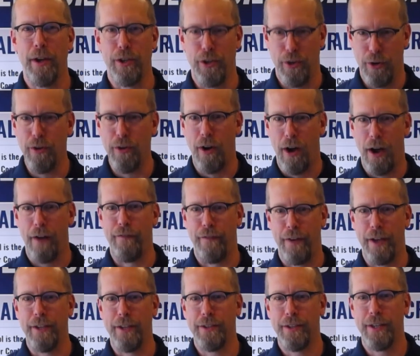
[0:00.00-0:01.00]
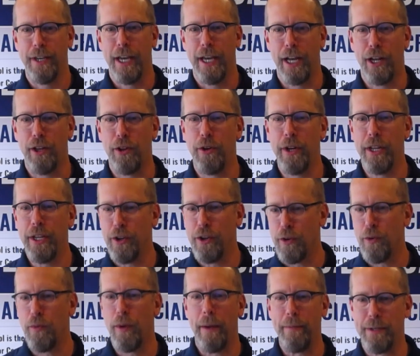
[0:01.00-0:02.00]
your office, including
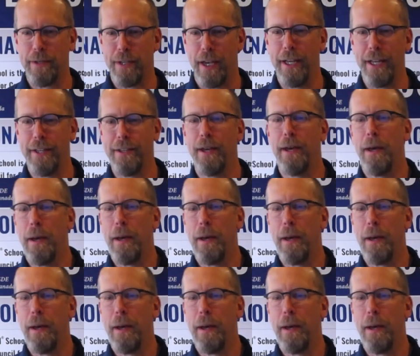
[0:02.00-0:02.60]
your website,